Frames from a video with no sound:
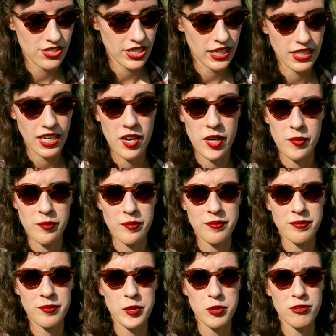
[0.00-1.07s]
Jane Eyre
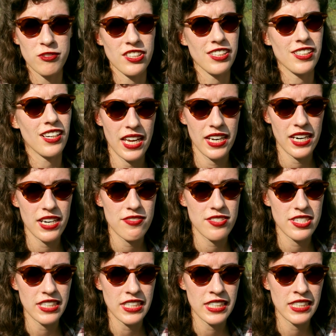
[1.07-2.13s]
movie that I've
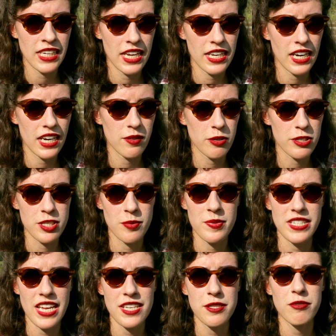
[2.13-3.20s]
seen, and I was
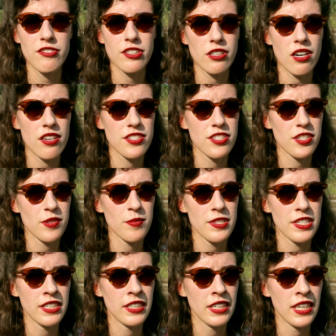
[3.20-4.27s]
obsessed with the costumes
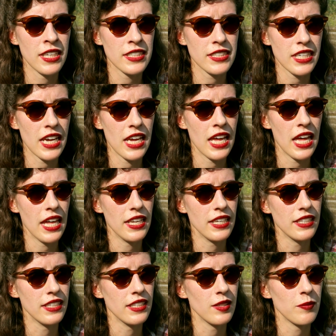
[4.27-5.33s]
in it,
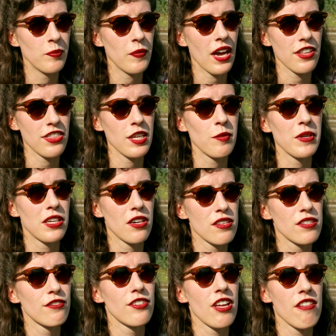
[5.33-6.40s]
and I think
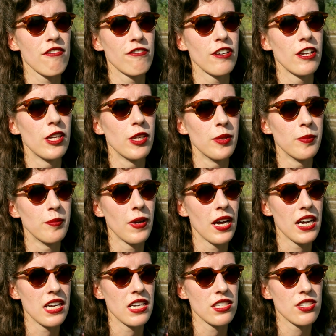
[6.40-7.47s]
because of that film
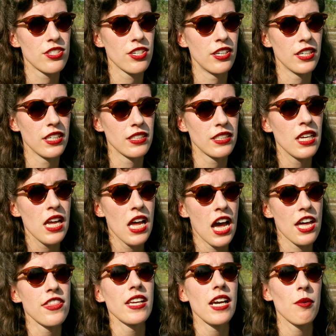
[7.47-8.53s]
I
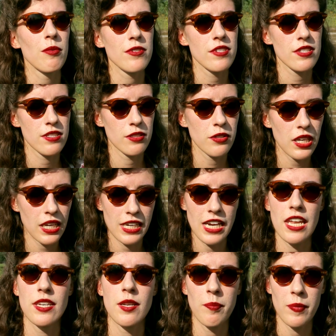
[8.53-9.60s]
think I was looking
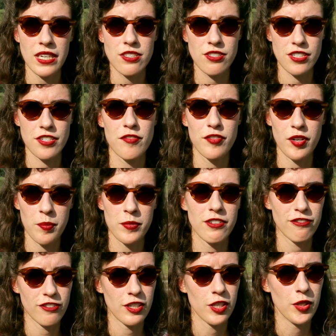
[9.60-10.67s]
at the pictures from the
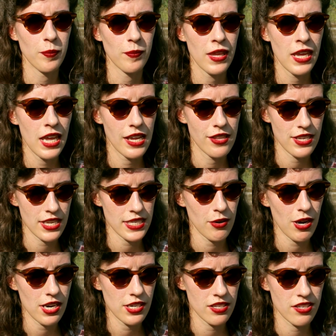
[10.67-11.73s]
film, and that's how
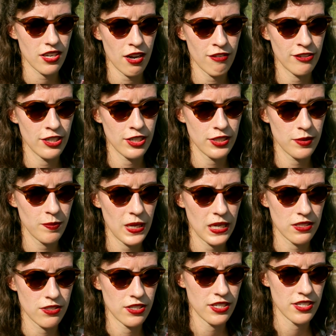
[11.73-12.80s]
I discovered
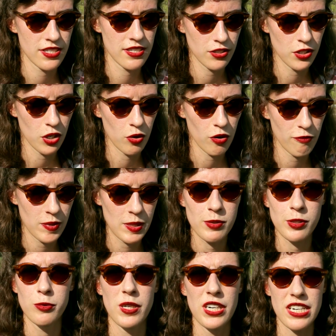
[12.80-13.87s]
pictures, of
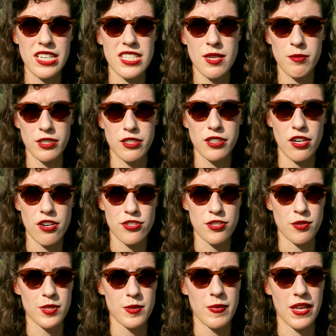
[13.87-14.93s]
people wearing similar
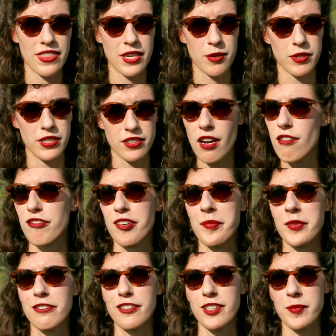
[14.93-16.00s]
costumes, but they were not from
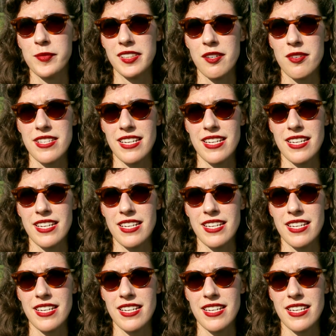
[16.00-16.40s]
the film, and I was